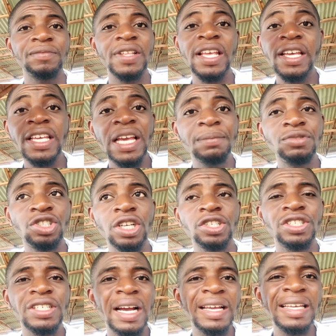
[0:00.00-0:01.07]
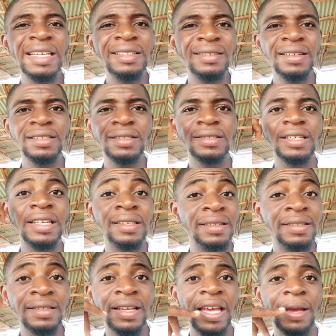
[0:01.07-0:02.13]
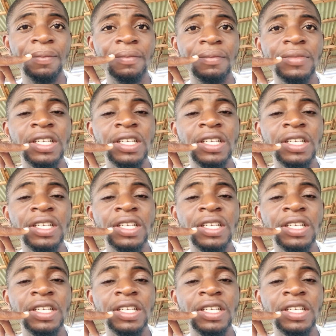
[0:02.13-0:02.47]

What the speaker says: a game changer in this game.